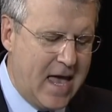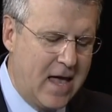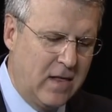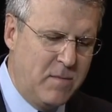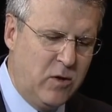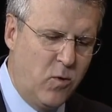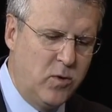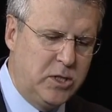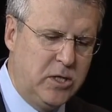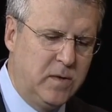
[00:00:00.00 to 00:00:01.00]
Let me
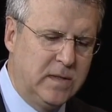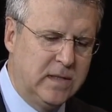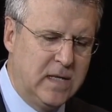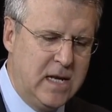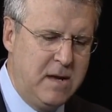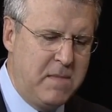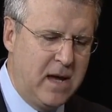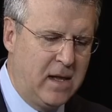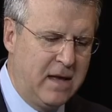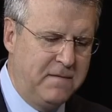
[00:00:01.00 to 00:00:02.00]
quote to you, this is an
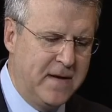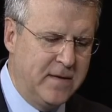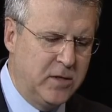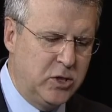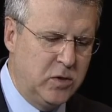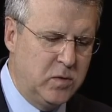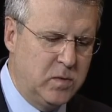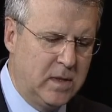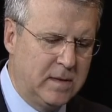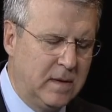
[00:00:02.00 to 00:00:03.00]
email I found that you,
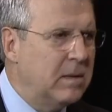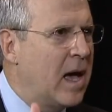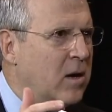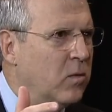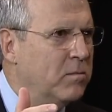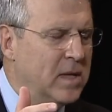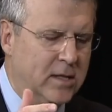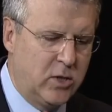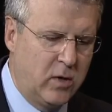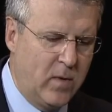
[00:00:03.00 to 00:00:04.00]
on a
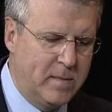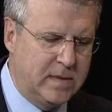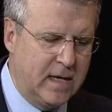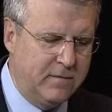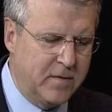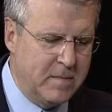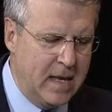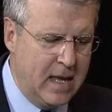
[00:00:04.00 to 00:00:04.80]
military website